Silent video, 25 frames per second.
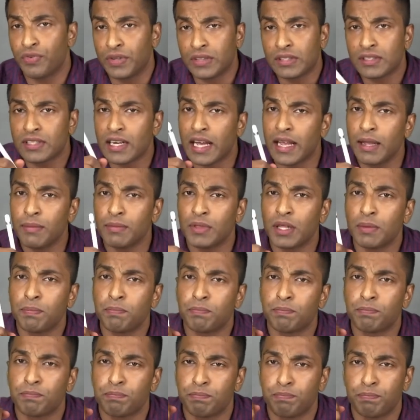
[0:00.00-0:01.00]
with
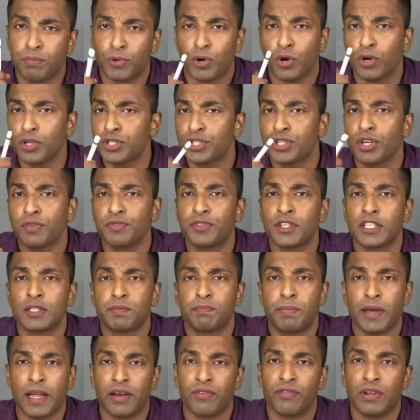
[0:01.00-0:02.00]
time the
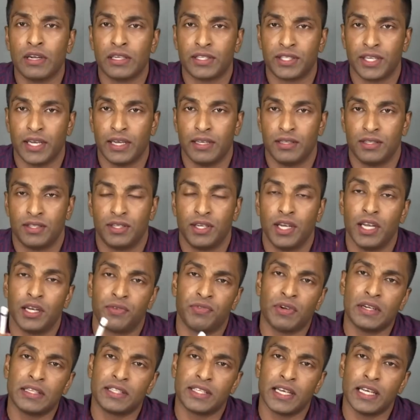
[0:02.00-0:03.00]
cost of this pen will
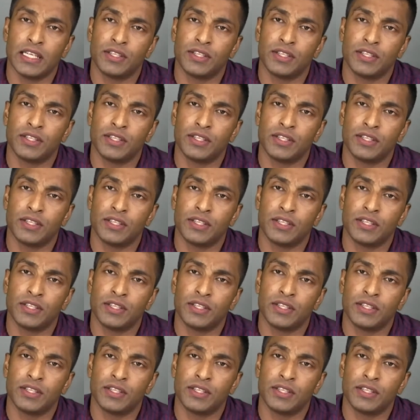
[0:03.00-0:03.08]
change.